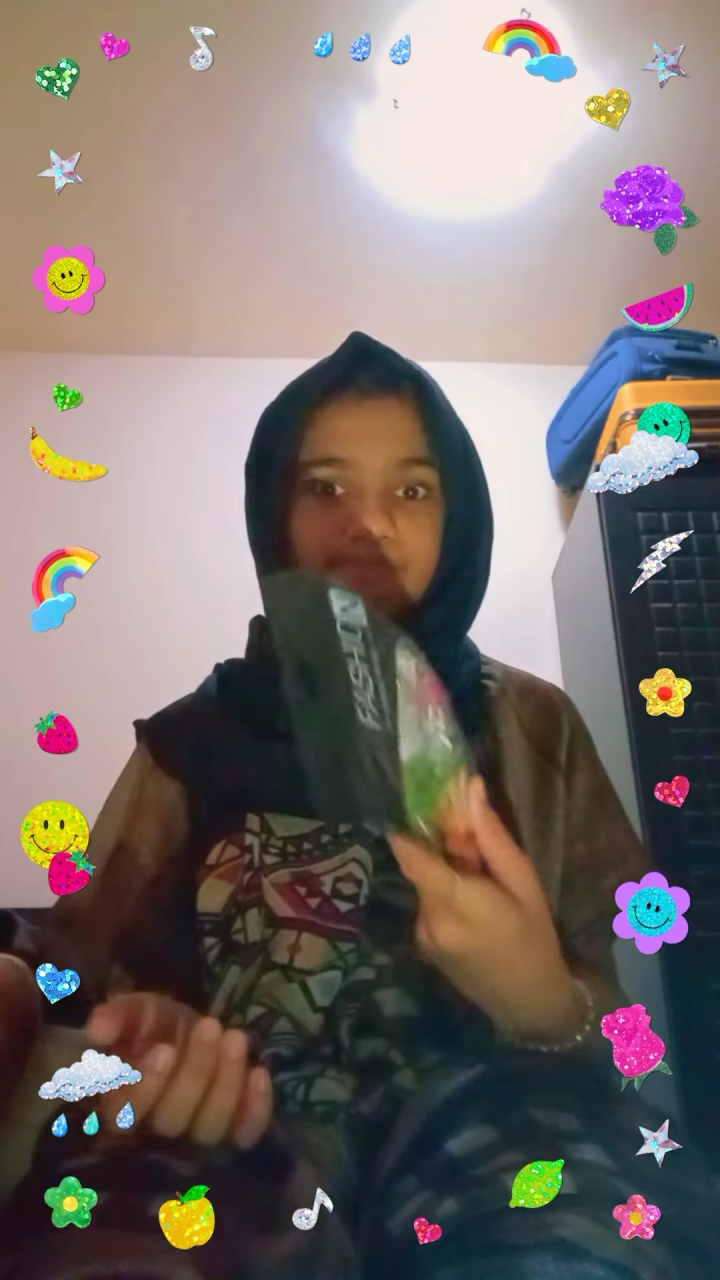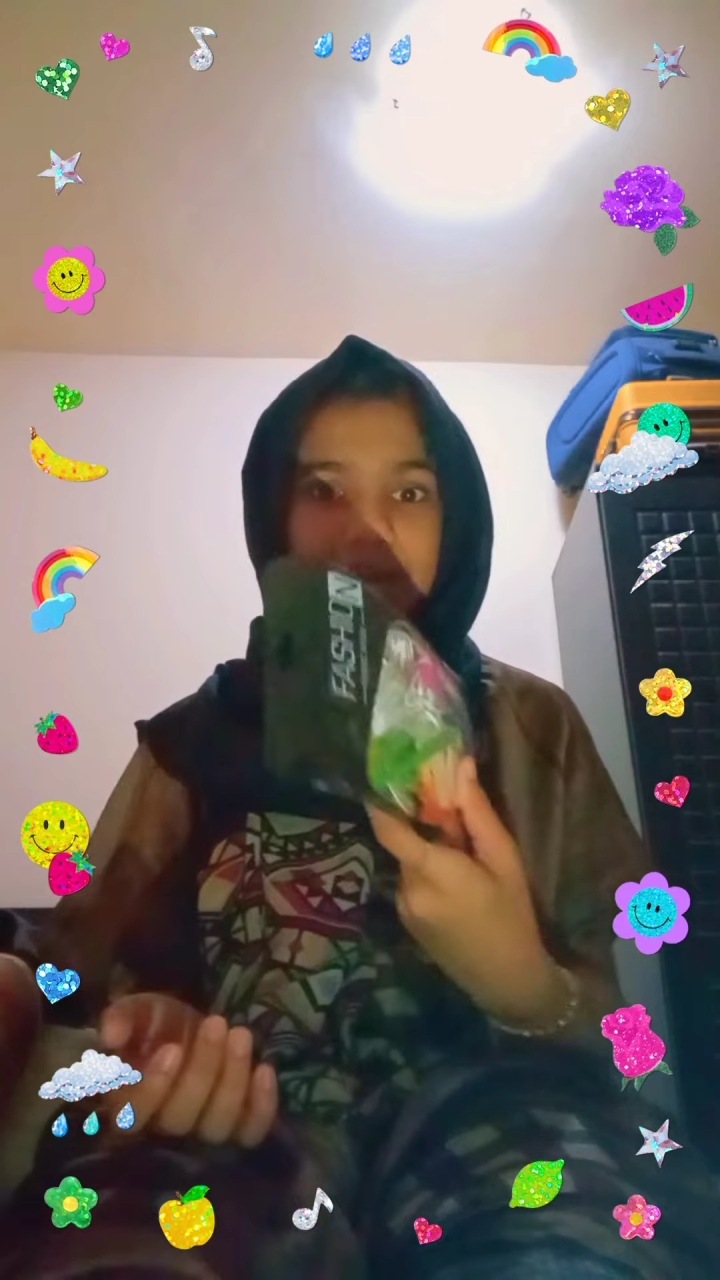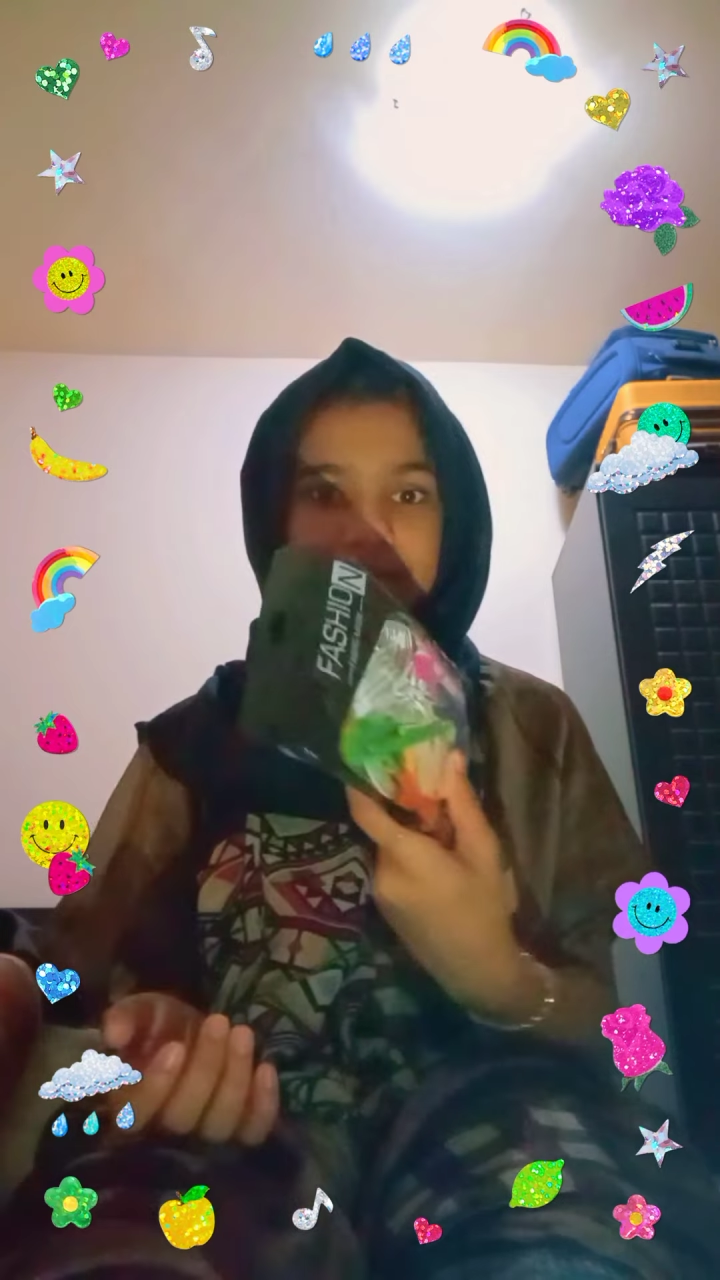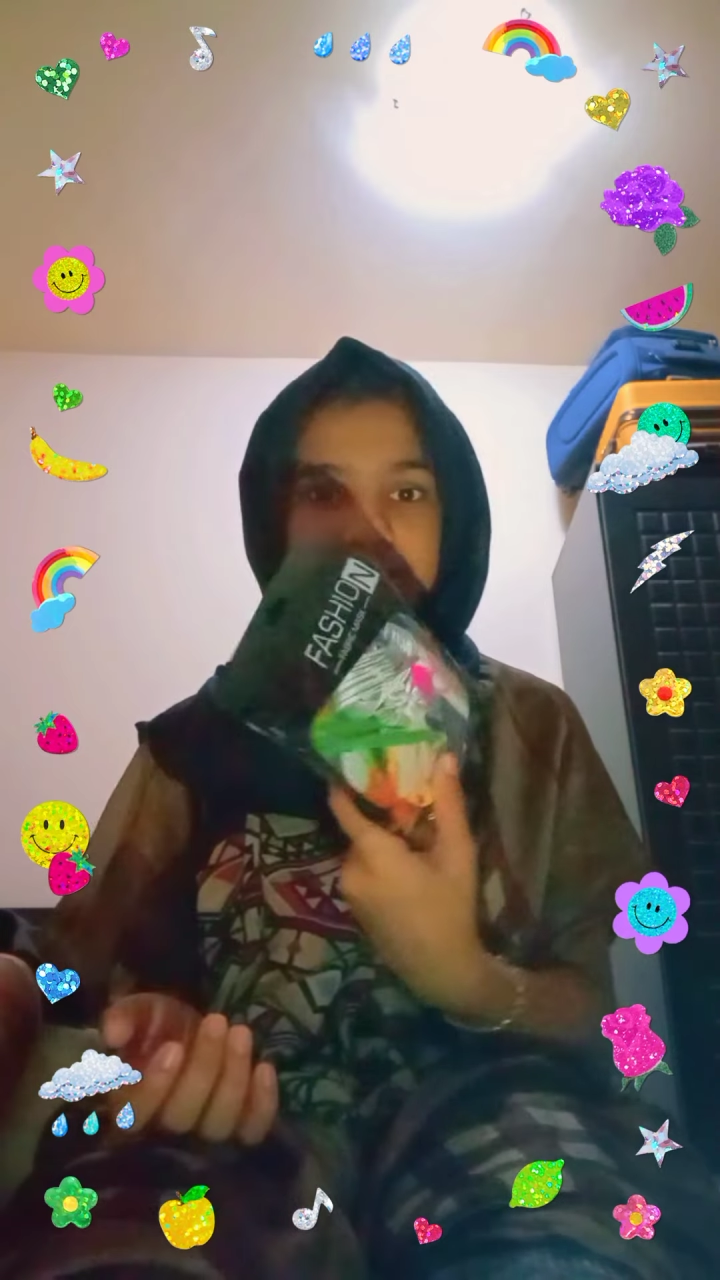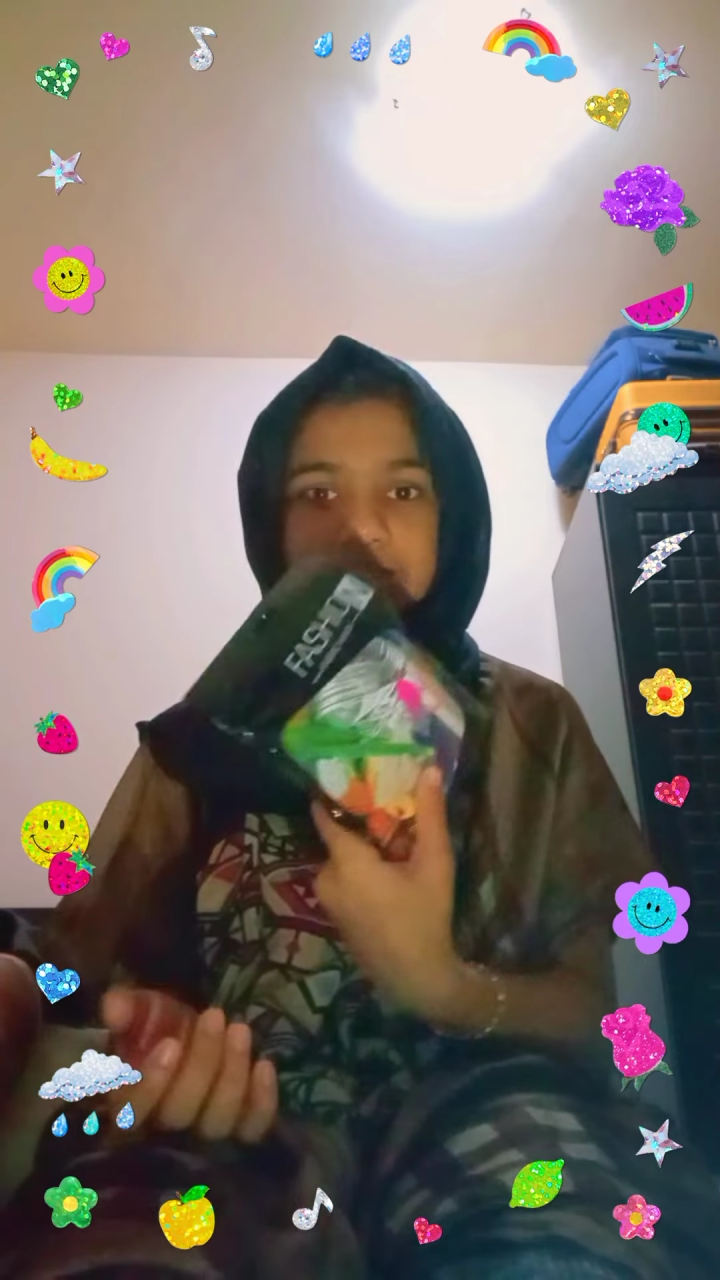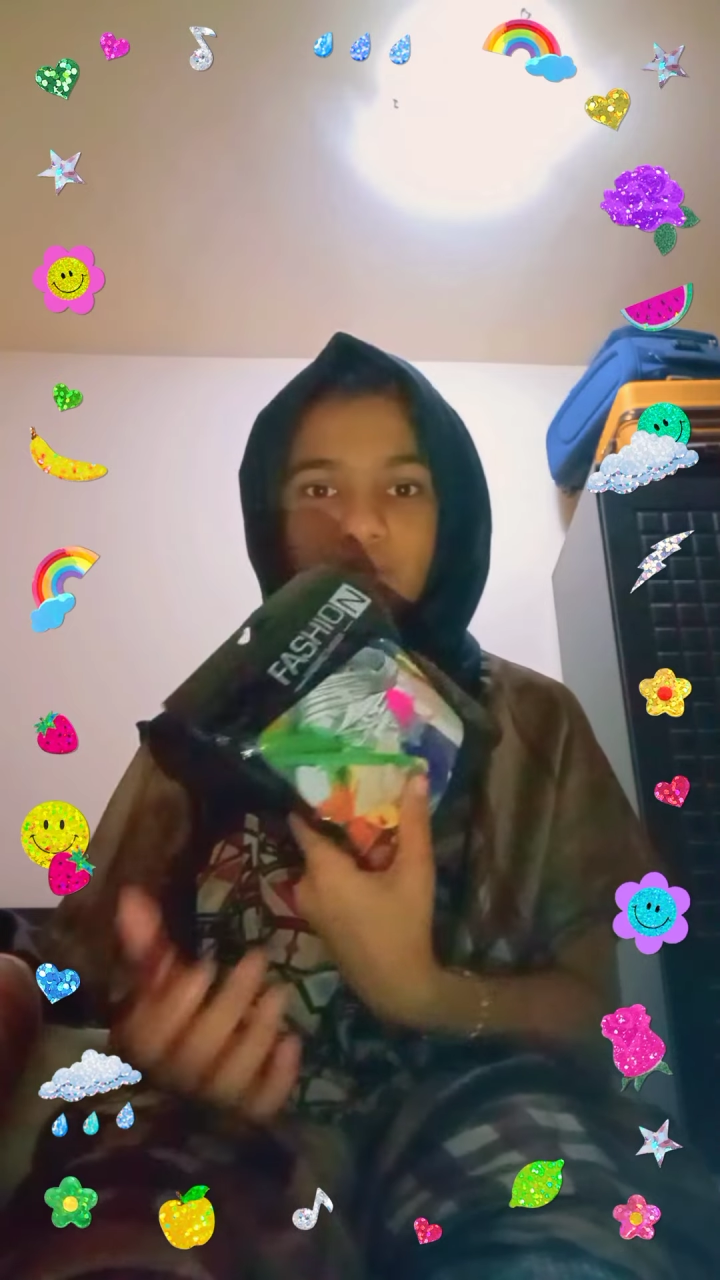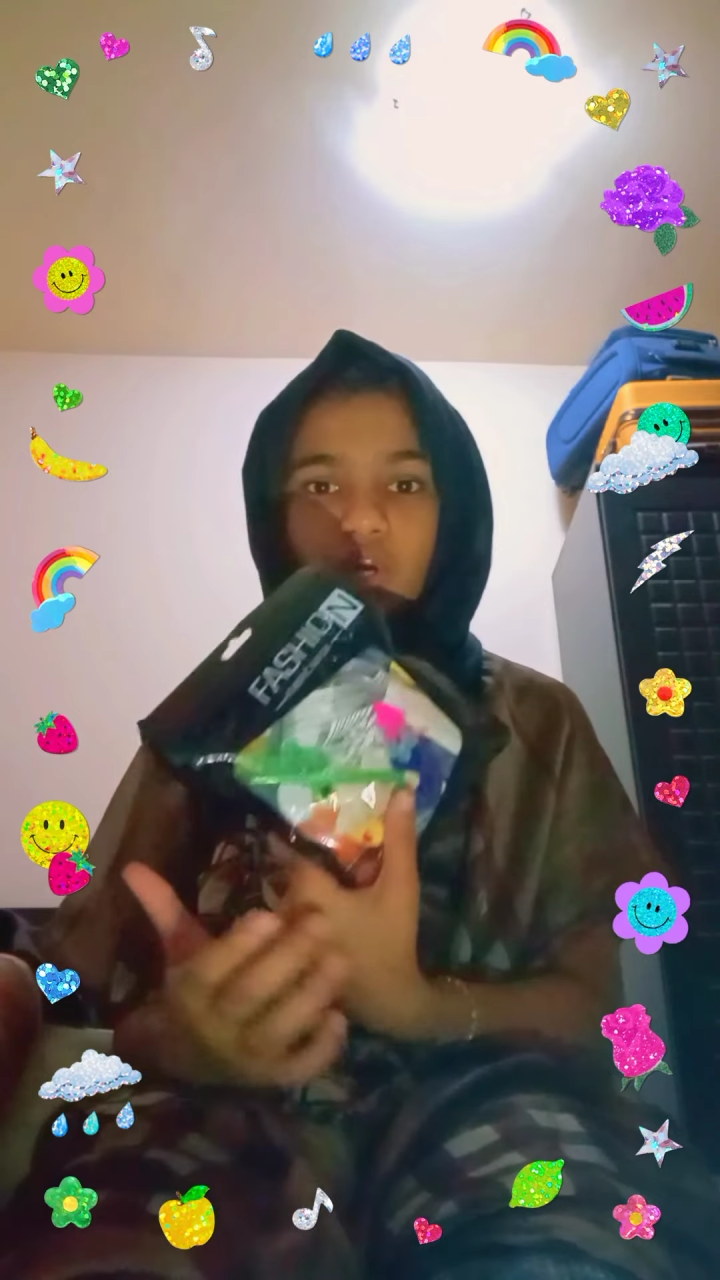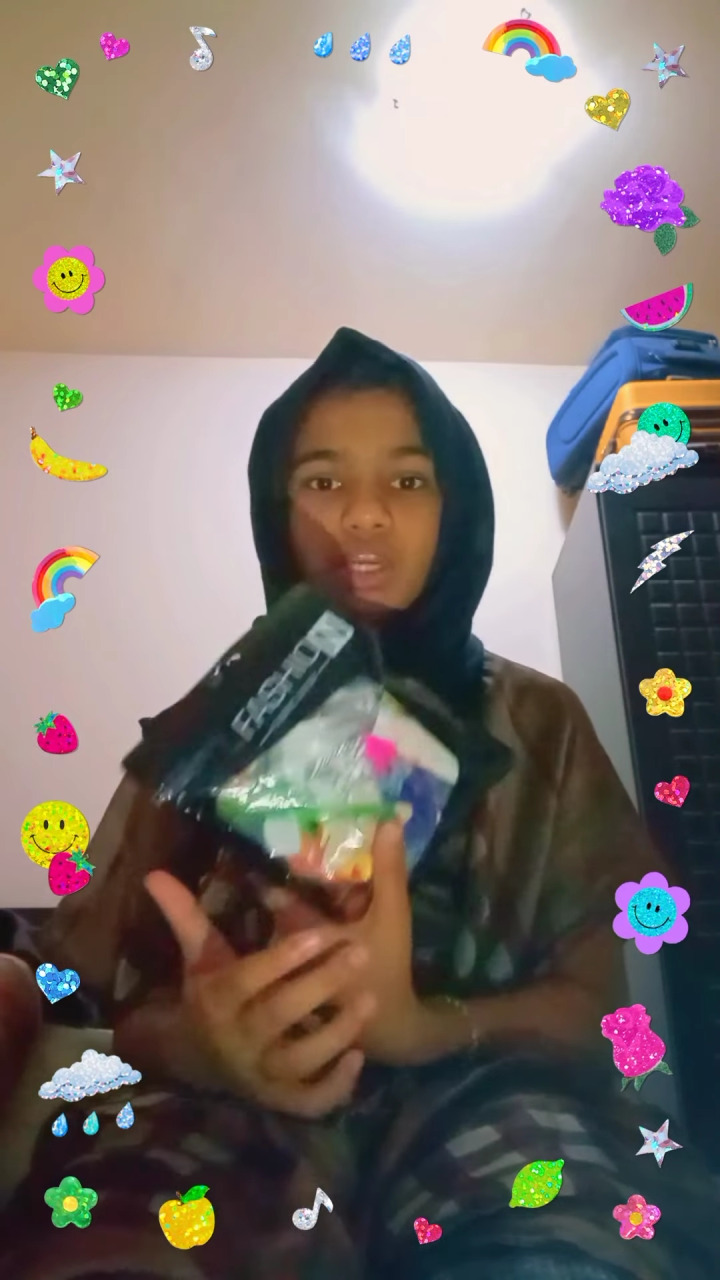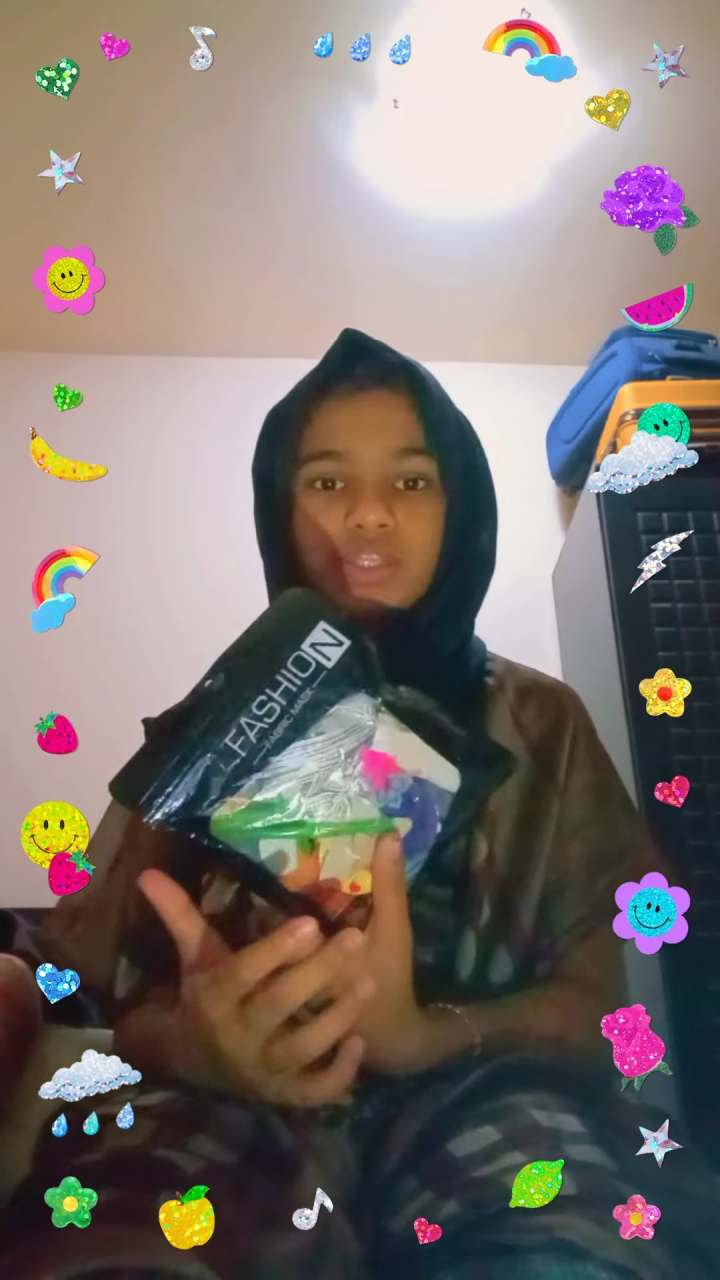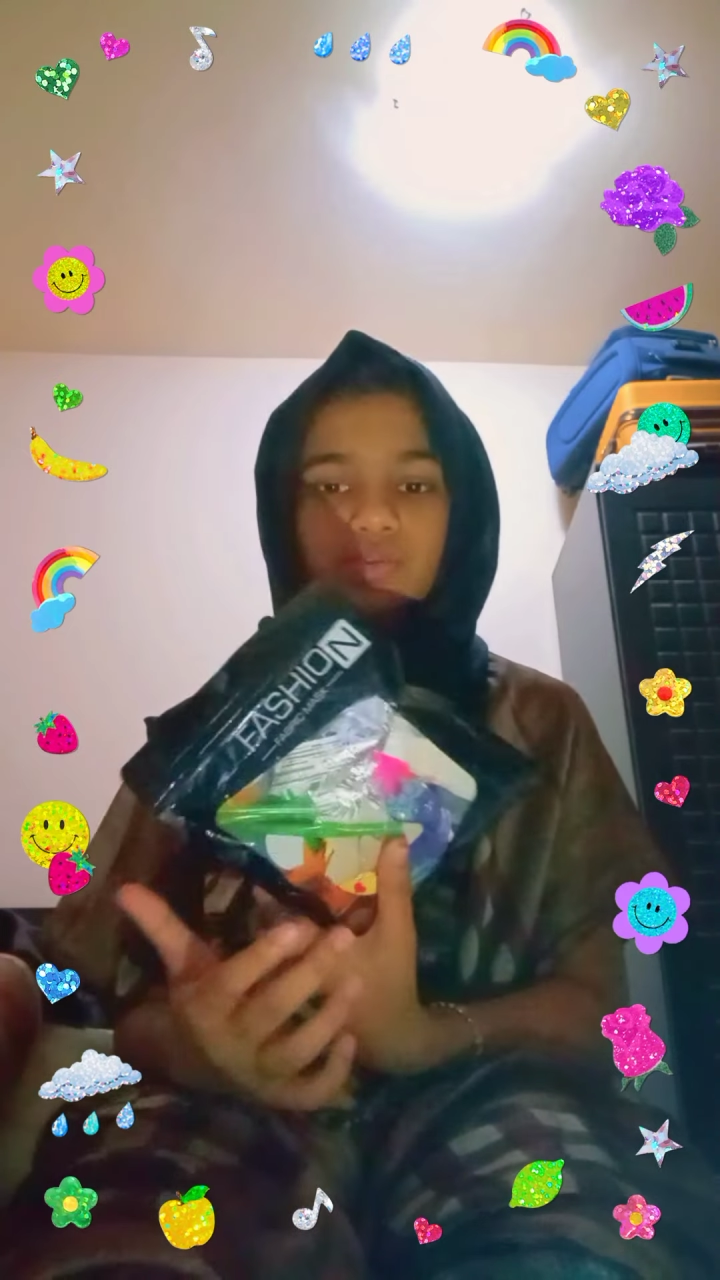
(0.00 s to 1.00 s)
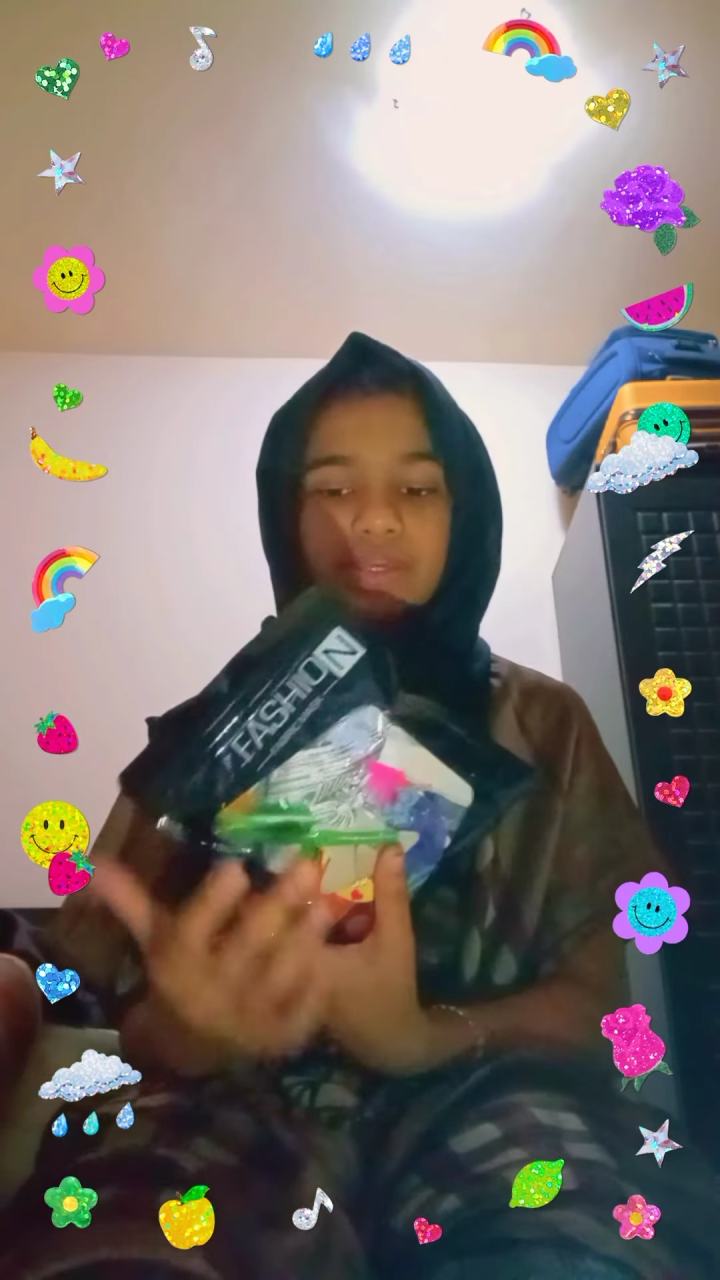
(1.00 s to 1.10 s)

packet I got.